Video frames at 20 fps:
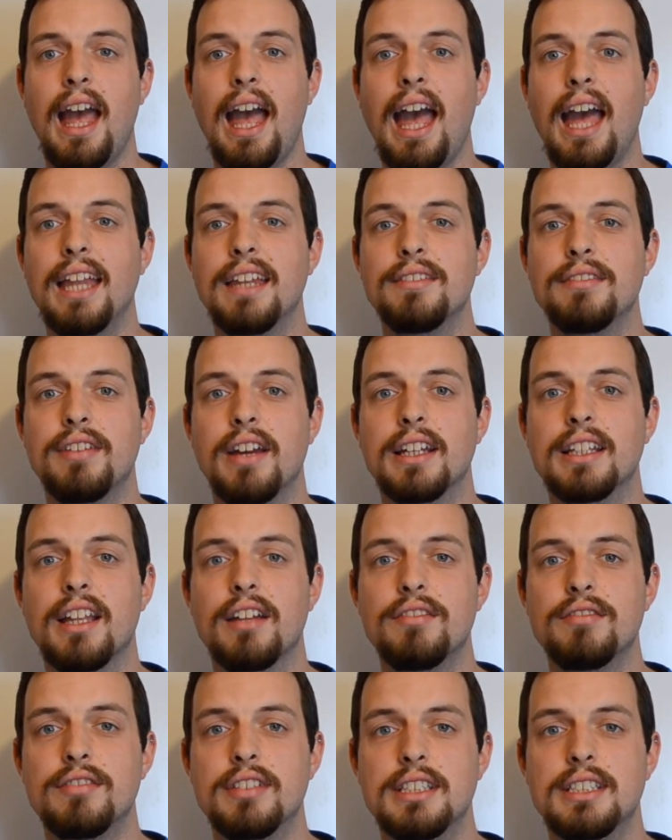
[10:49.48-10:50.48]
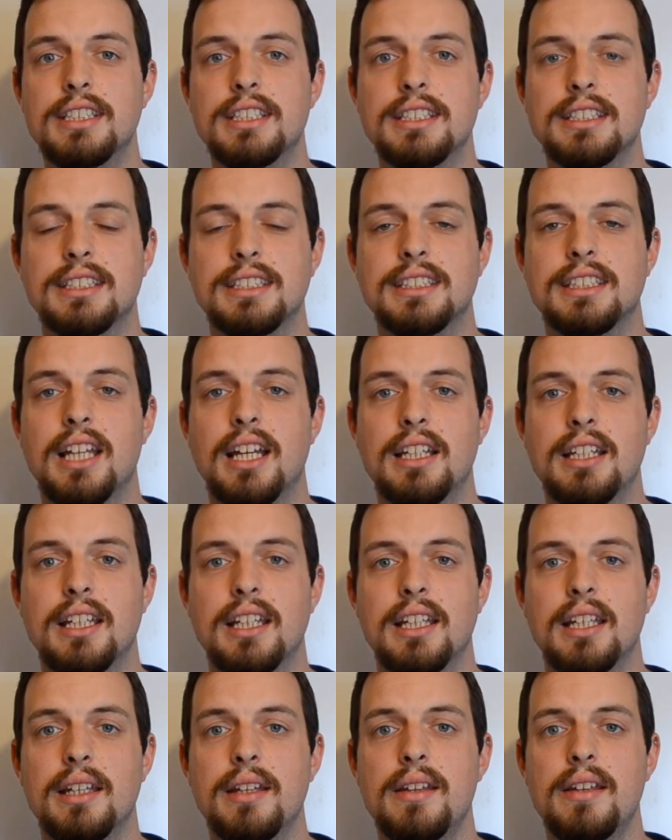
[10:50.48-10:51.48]
And in fact, a recent
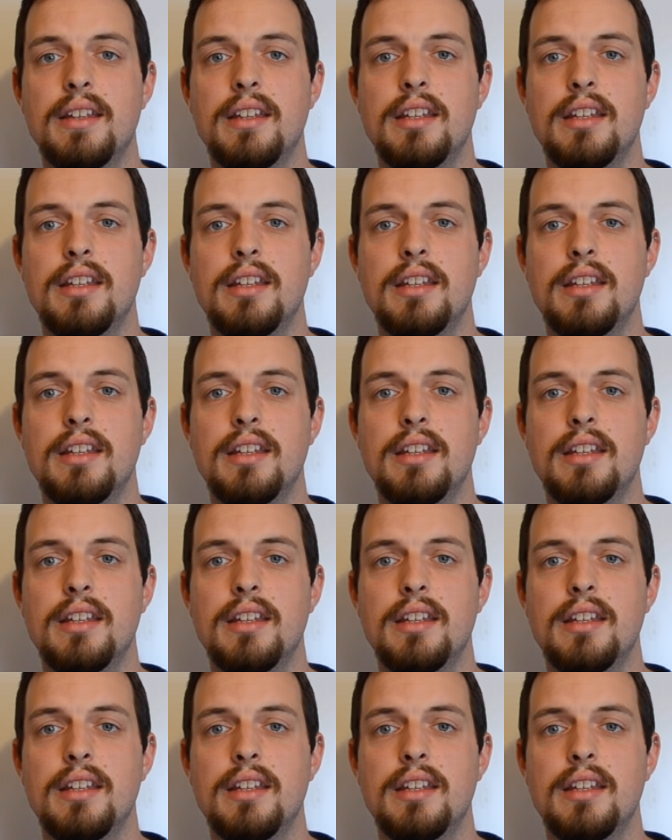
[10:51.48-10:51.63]
study